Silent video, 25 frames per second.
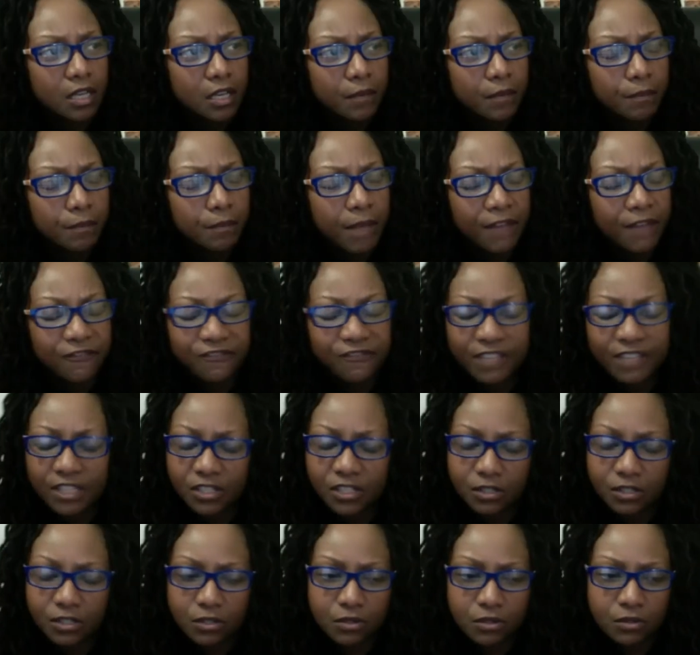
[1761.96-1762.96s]
my
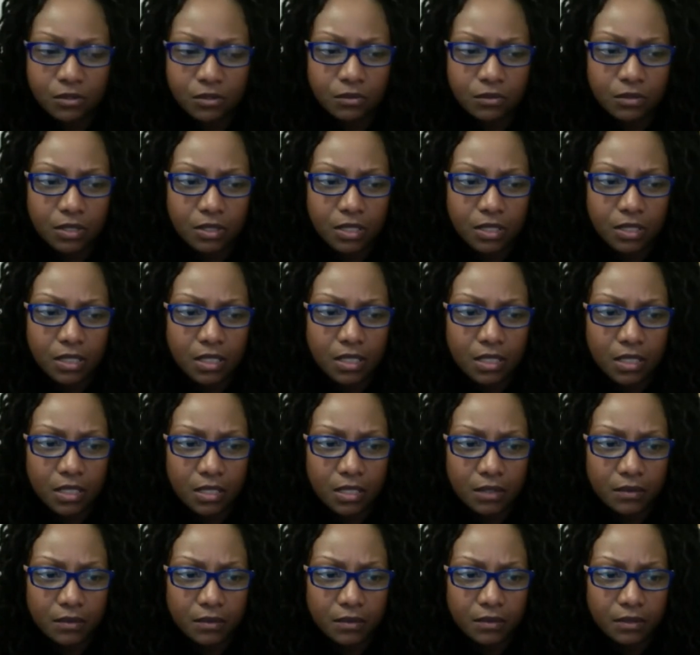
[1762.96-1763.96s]

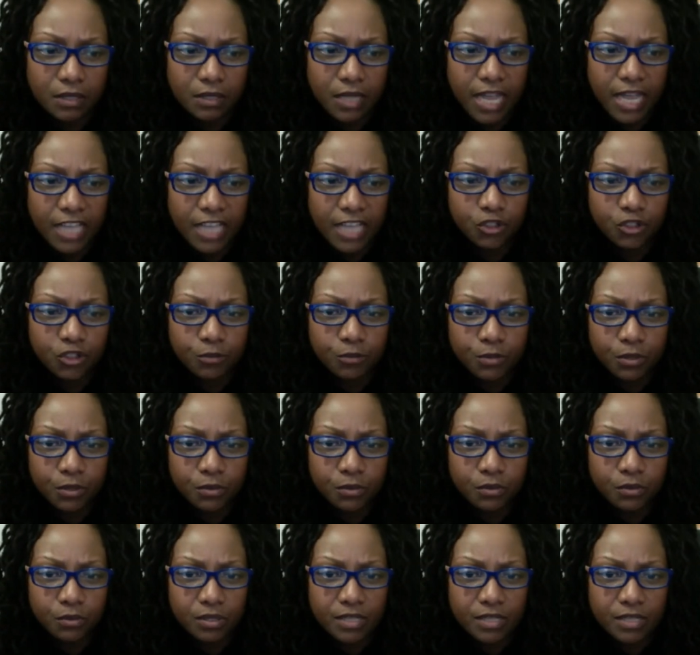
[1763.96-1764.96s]
physical
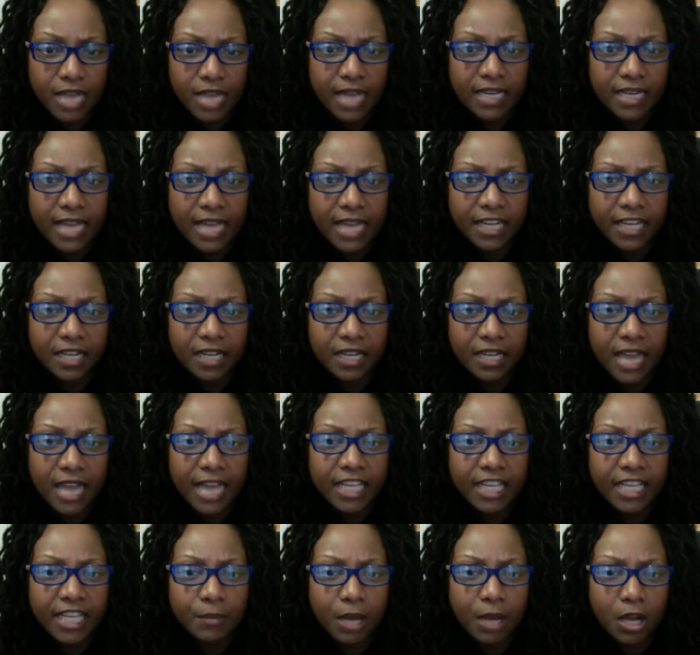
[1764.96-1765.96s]
attributes, not
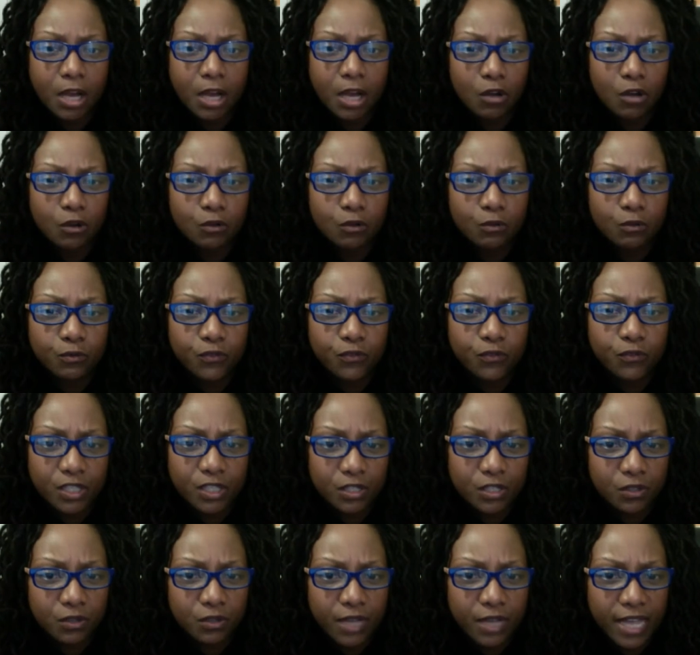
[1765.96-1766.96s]
like in my own
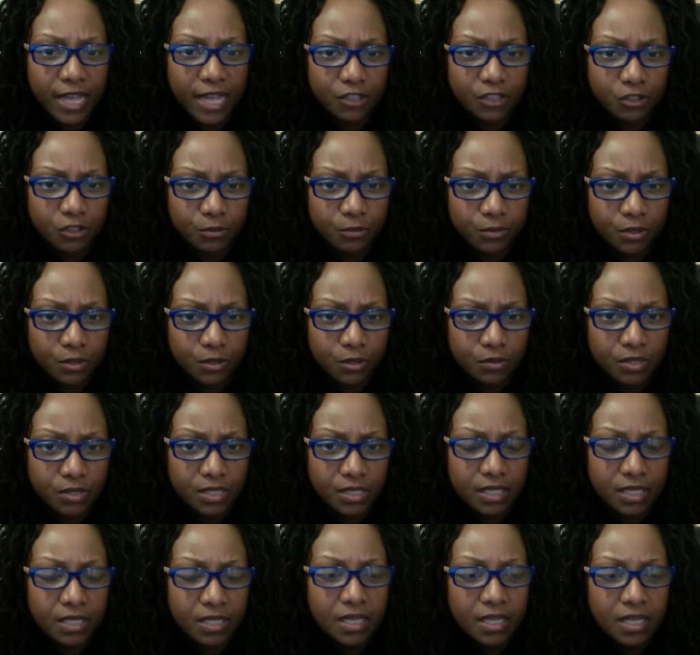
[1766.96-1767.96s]
physical attributes.
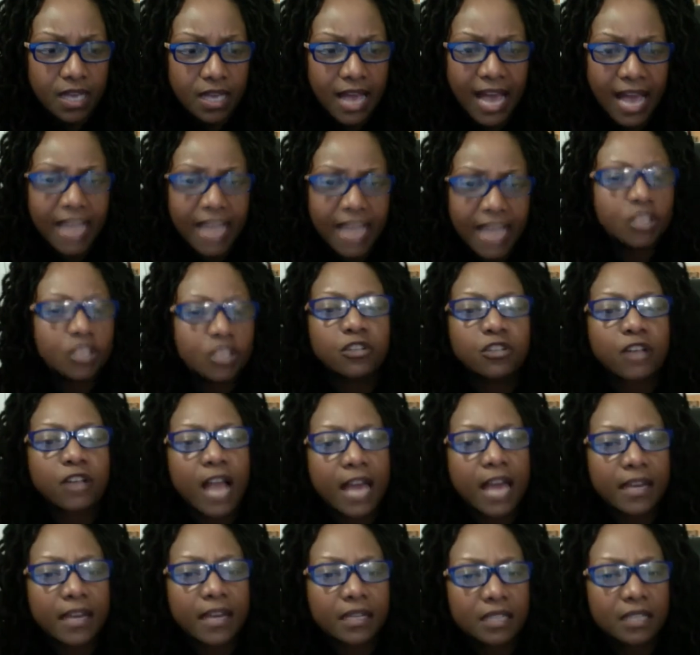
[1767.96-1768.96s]
And I had to learn
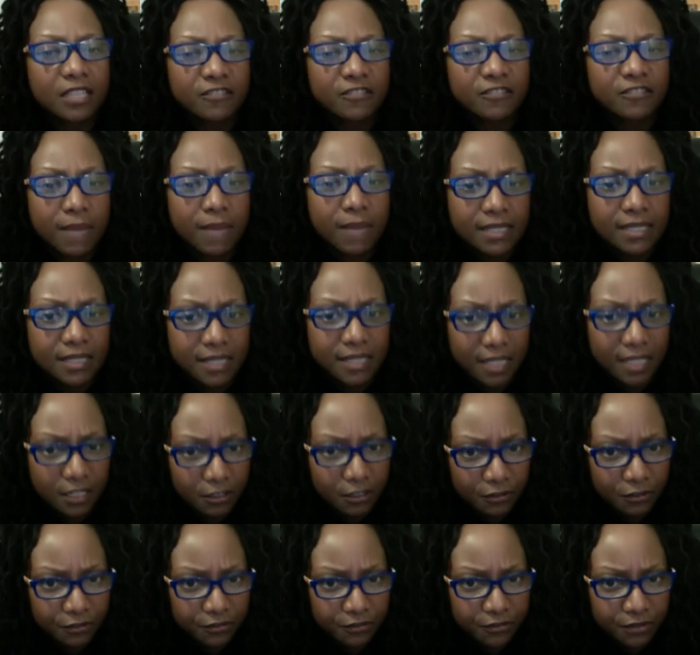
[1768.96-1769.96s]
how to love
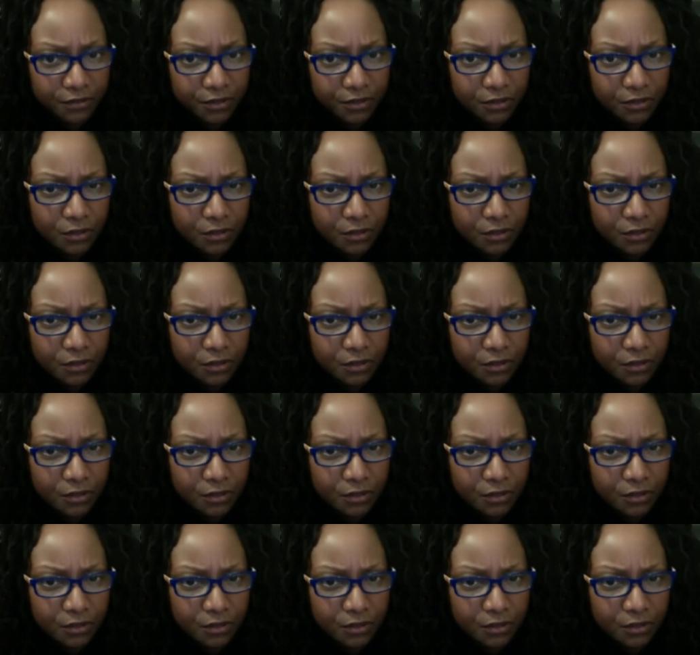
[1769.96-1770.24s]
myself. You